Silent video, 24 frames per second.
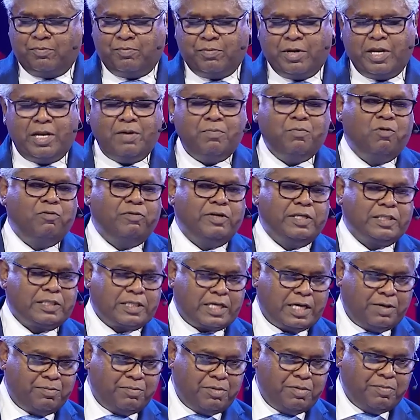Many movies
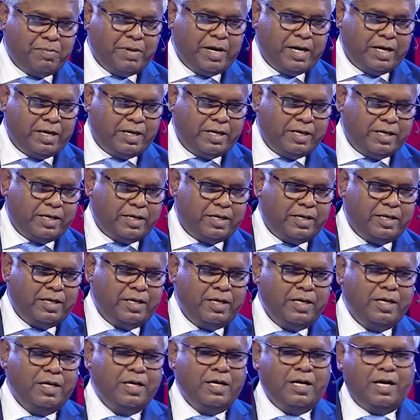can be made
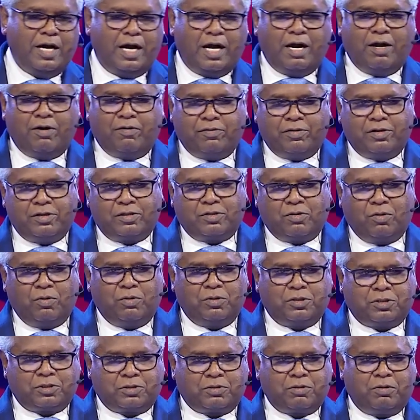out of this
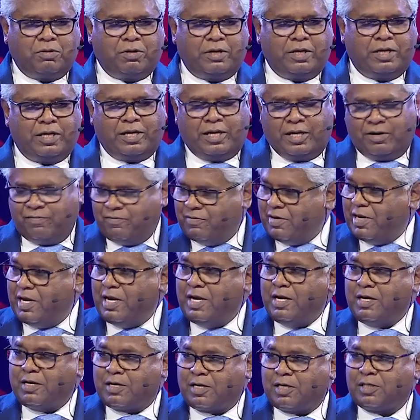whole story, and very
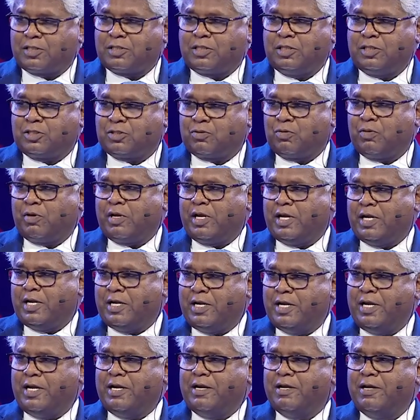interesting story
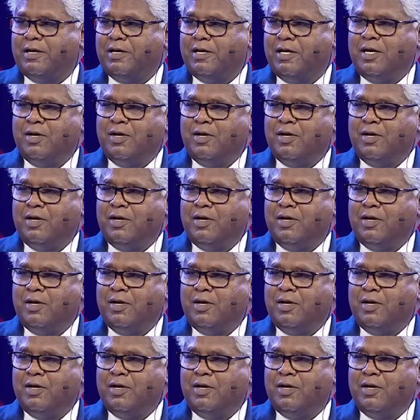indeed.